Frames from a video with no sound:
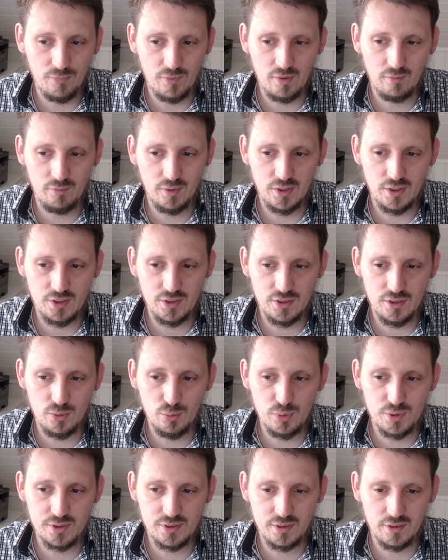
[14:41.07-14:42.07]
which is
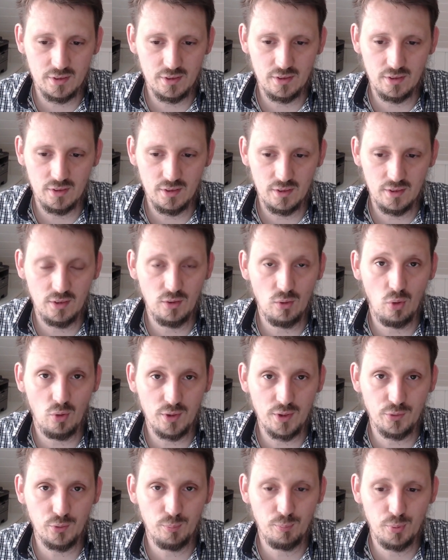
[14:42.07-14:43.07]
used in order
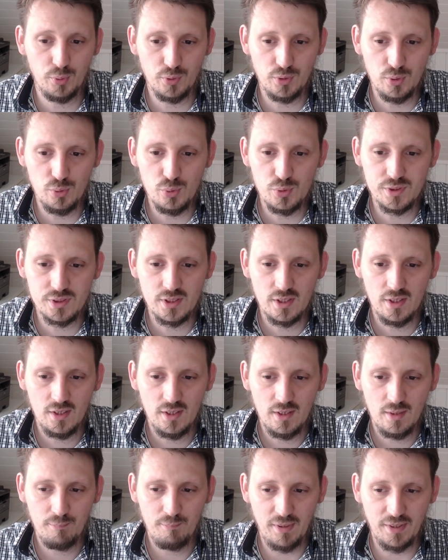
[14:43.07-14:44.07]
to produce
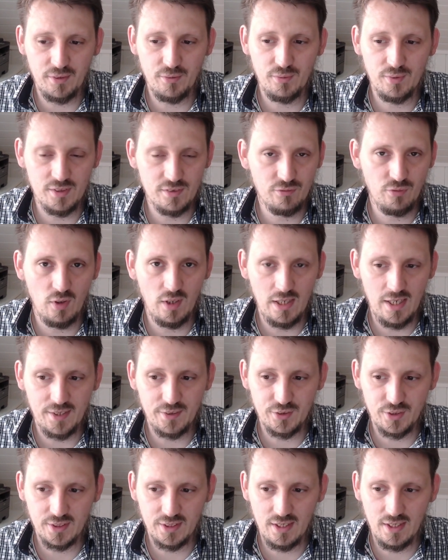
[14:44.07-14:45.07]
batteries for
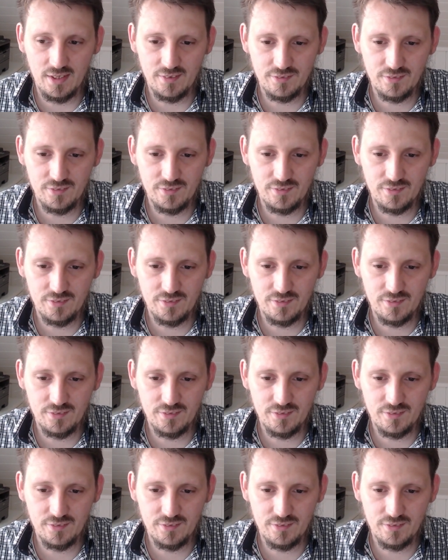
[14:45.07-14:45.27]
electric cars.